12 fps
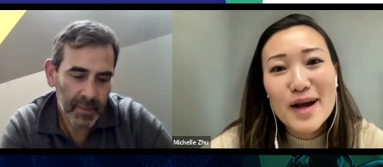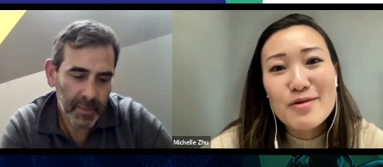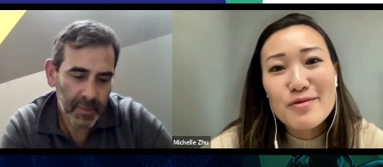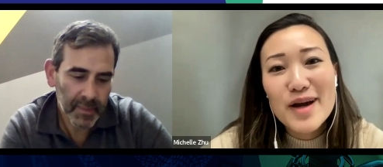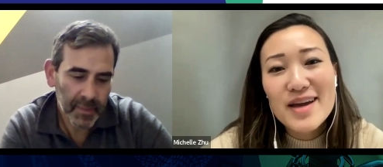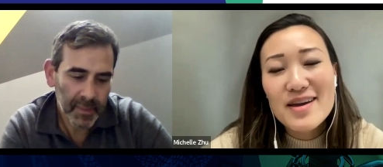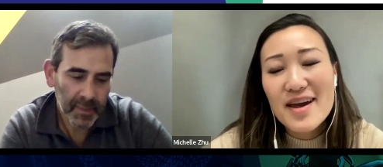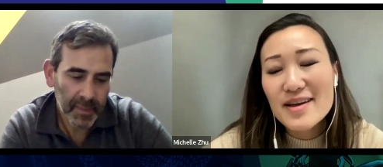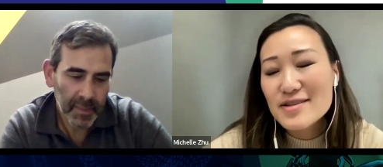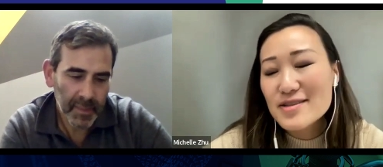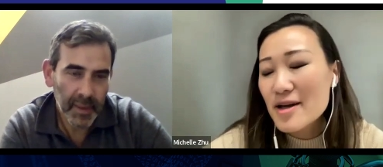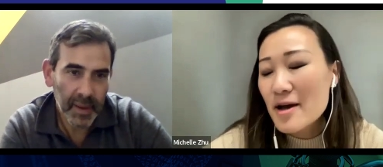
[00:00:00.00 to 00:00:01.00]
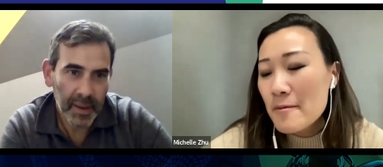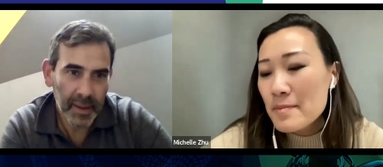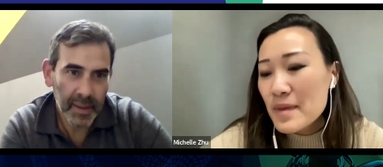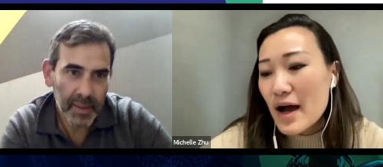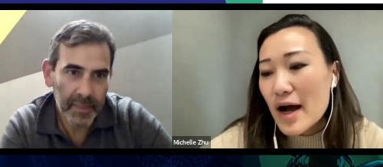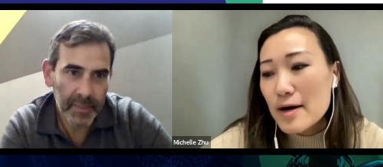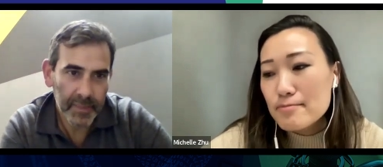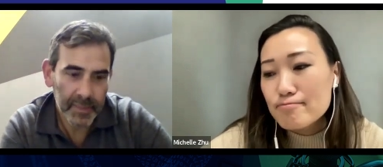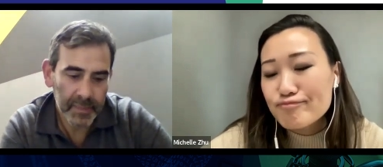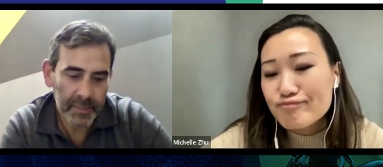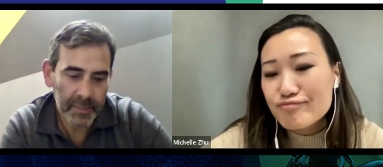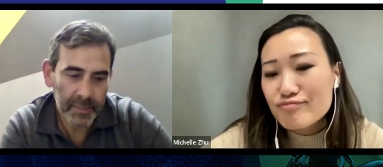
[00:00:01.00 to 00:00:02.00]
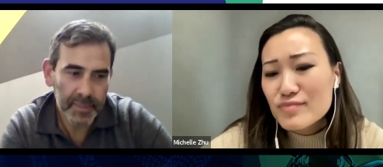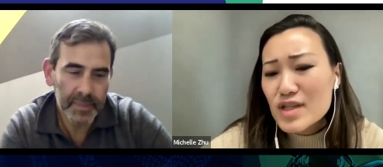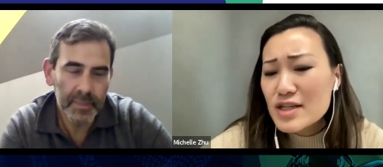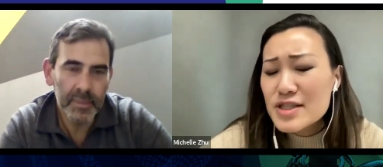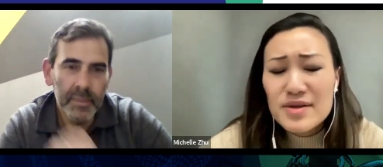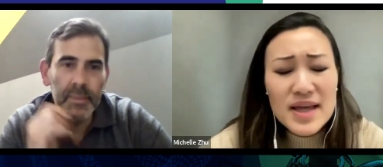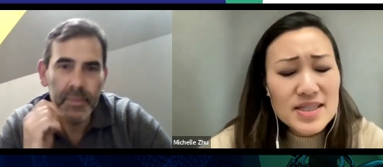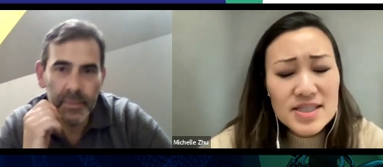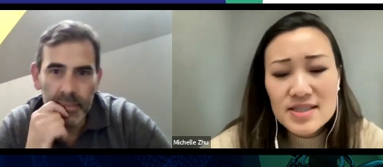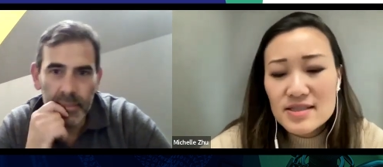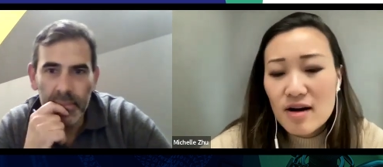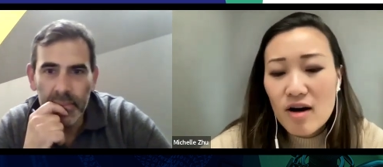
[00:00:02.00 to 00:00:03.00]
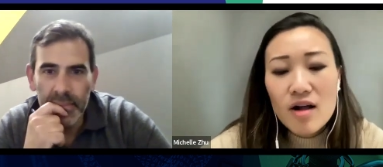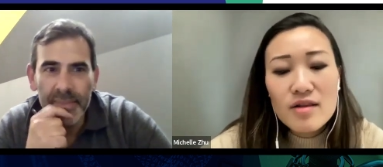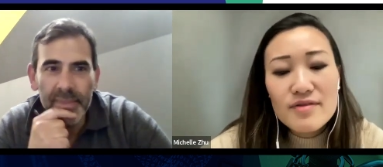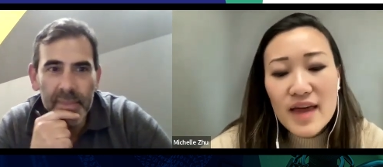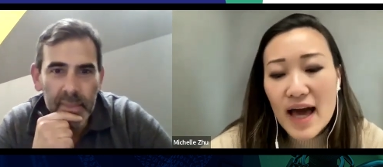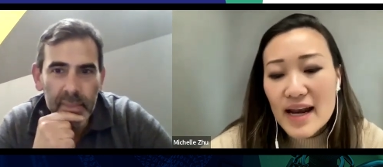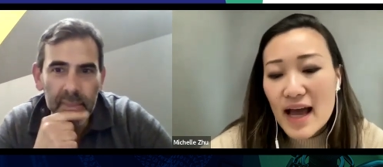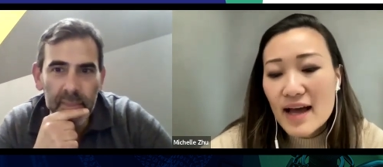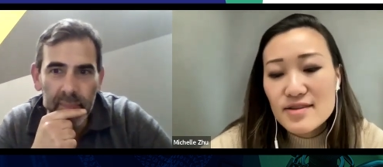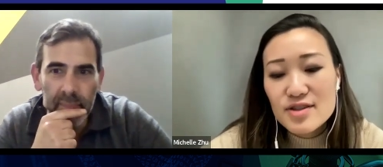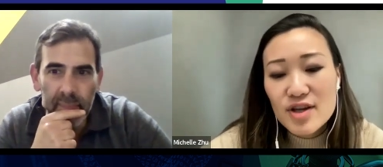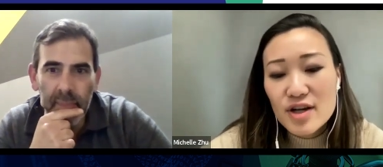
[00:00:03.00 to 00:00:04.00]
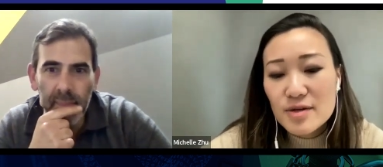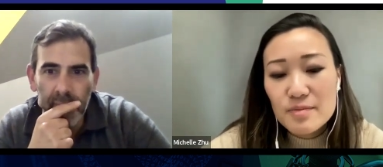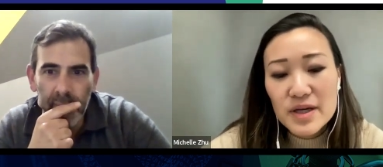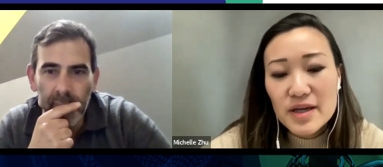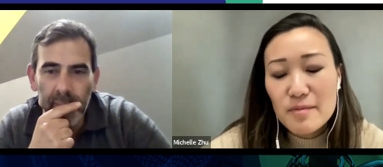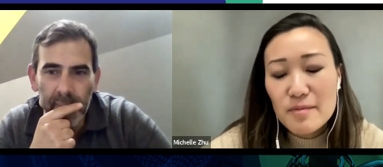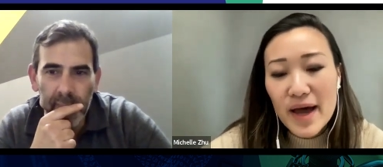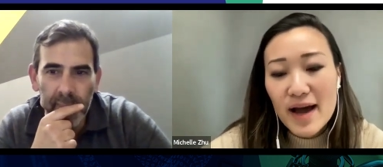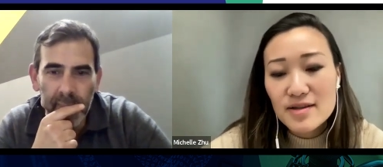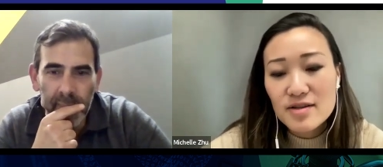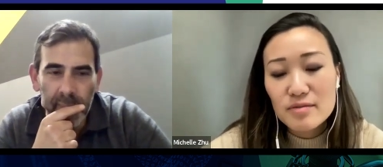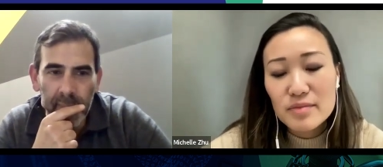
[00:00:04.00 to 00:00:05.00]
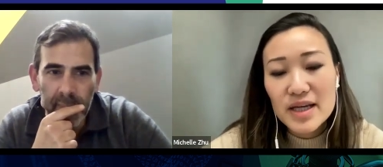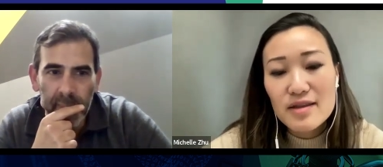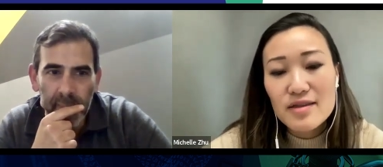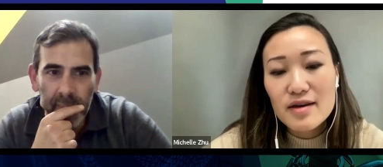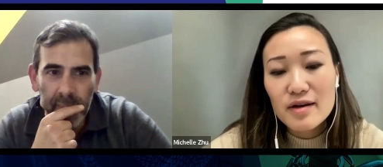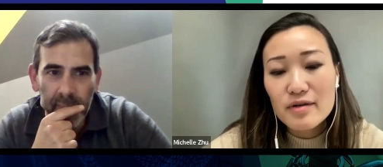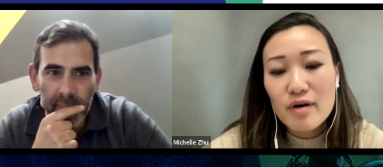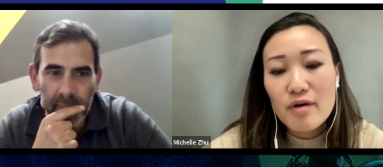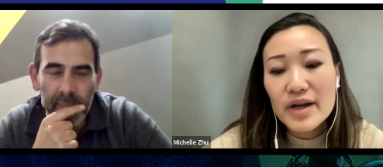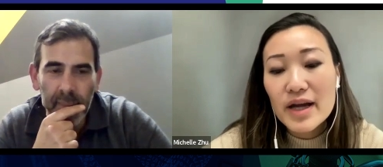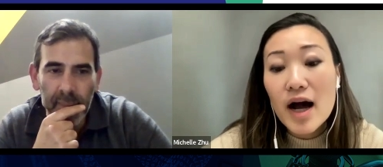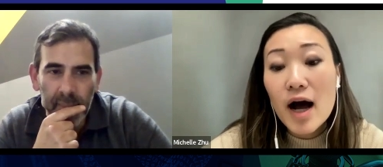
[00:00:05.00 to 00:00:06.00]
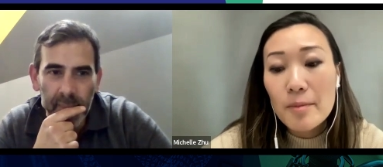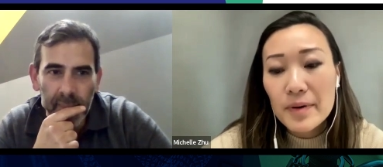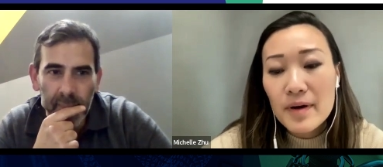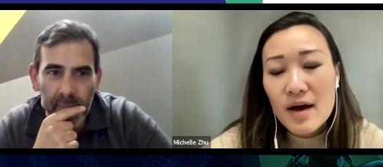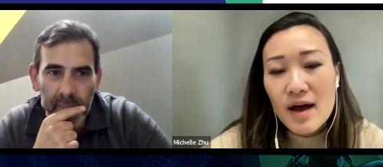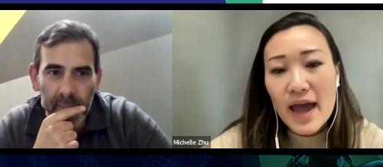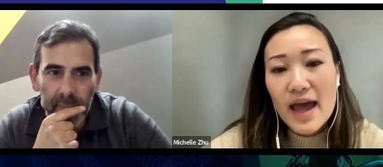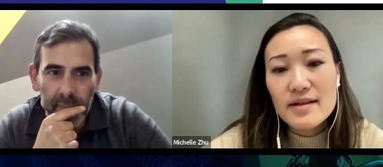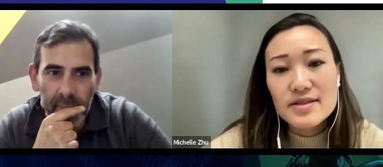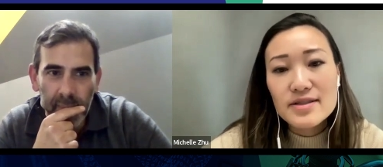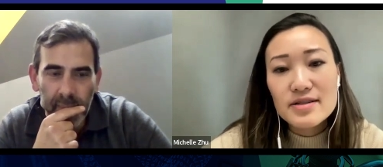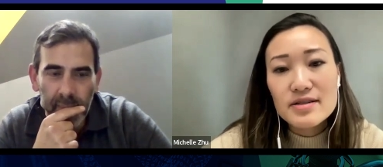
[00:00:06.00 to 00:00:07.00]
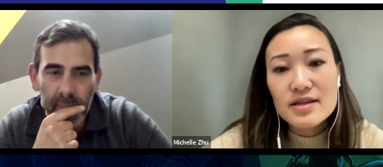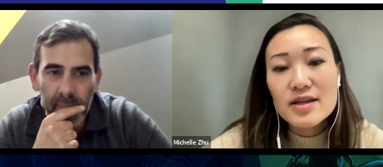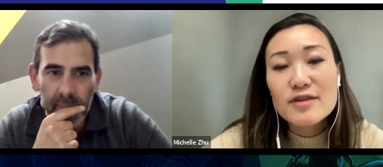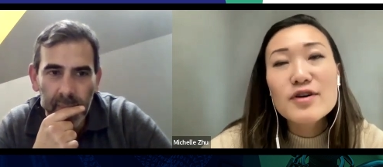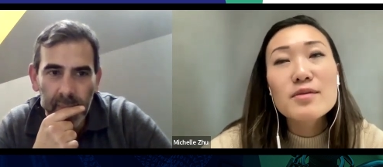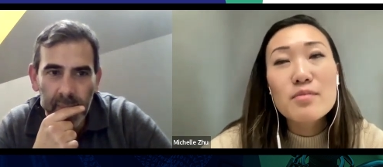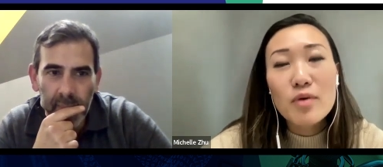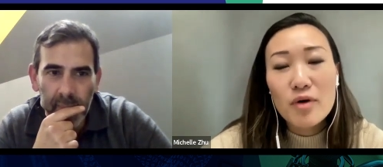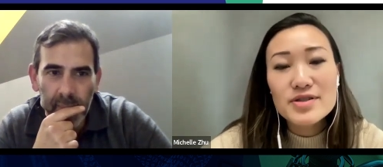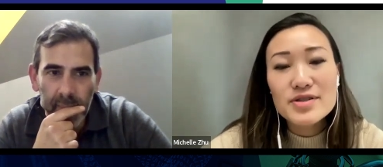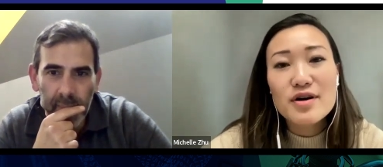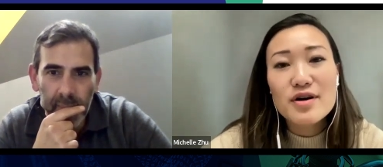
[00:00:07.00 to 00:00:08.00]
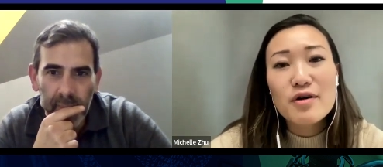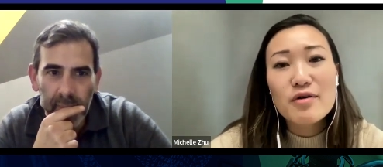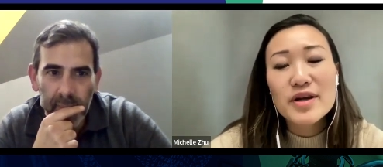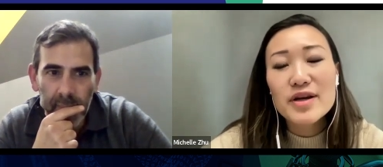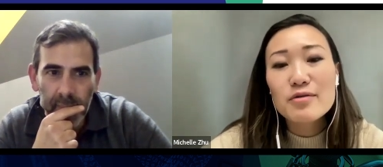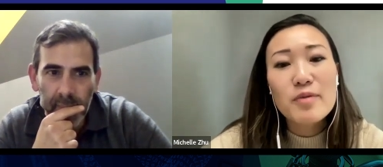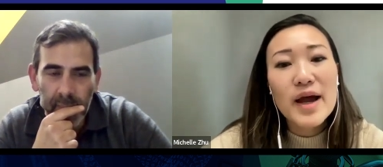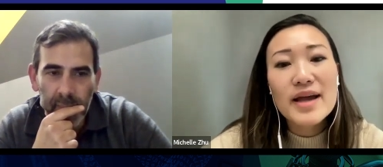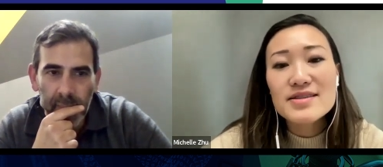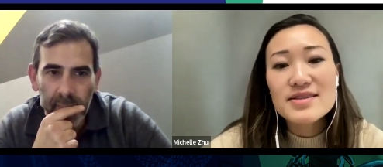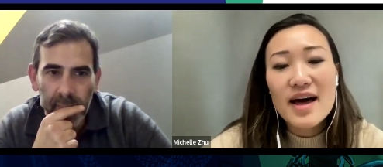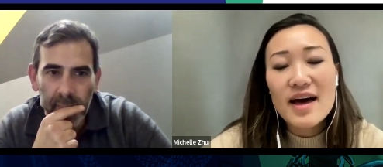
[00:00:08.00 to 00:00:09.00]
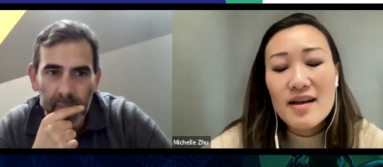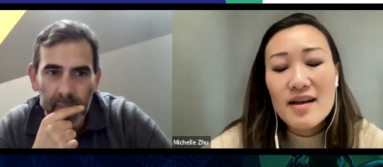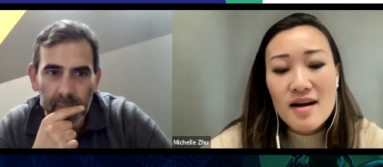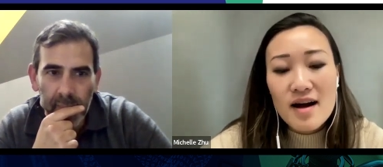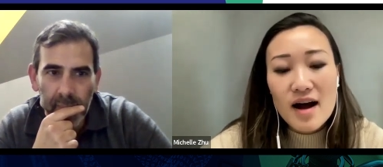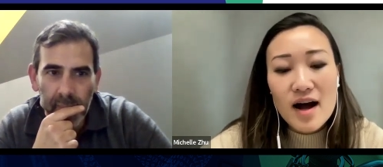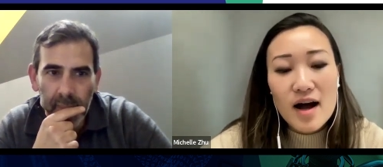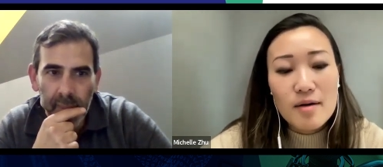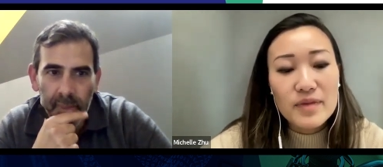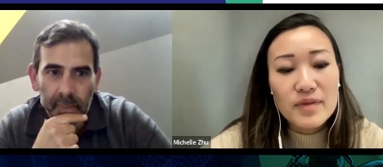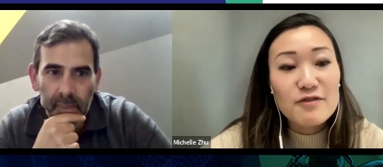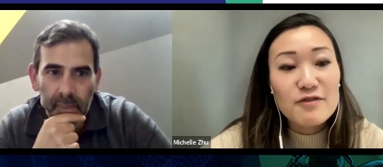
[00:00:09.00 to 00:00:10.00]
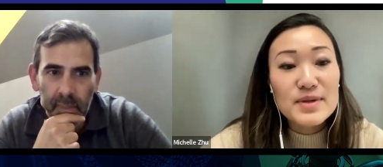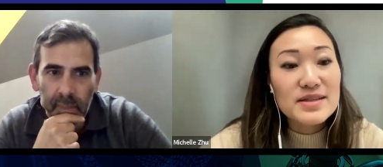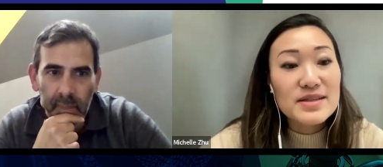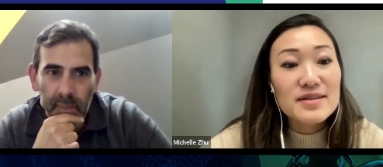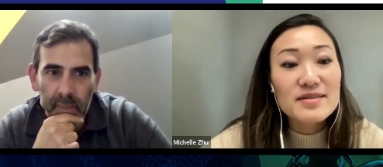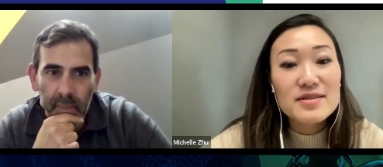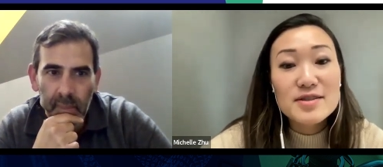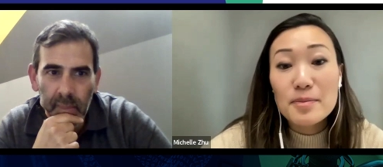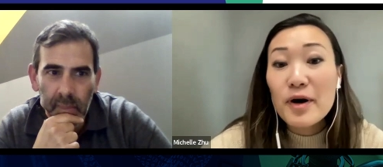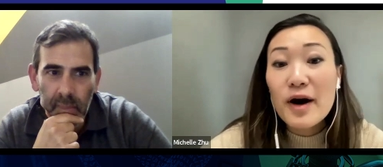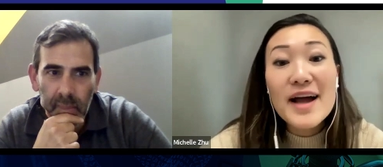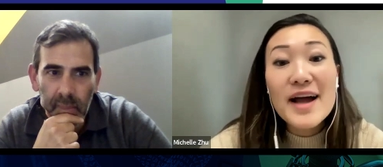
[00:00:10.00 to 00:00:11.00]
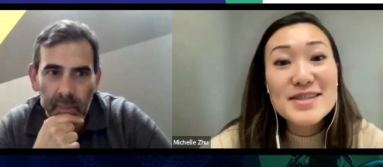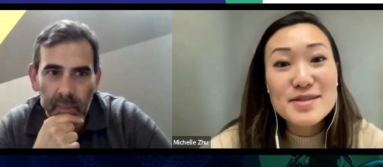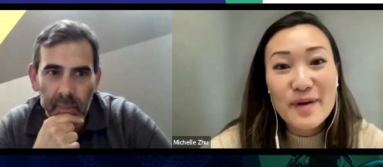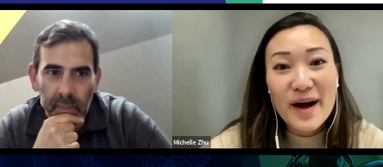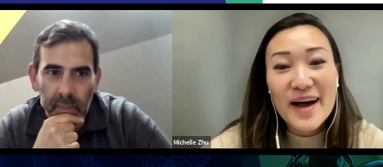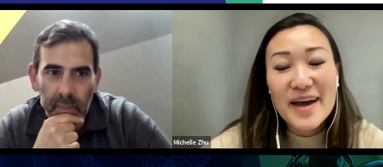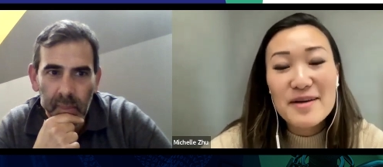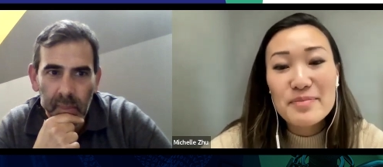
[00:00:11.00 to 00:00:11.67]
Speaker 1: right way. And um, and so that just all of that had such a big impact on me i think growing up and even more so in ways that um, i've been surprised by